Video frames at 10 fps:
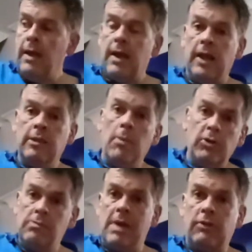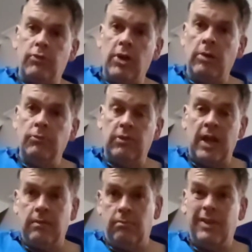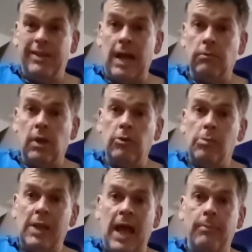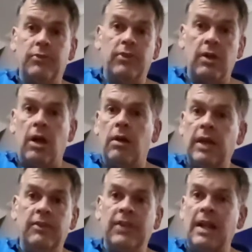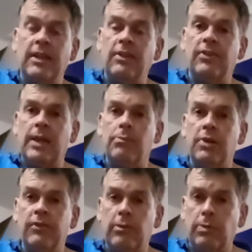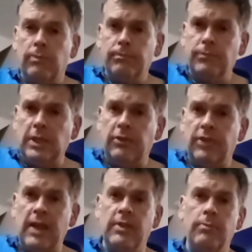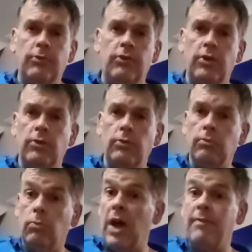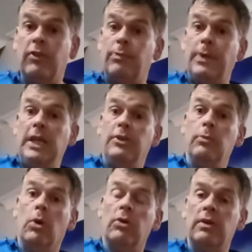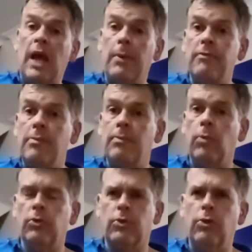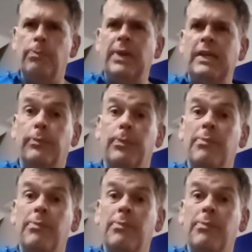And the modern metronomes, like the downloadable apps, are exactly the same principle. You set them to whatever speed you want, however, what's called beats per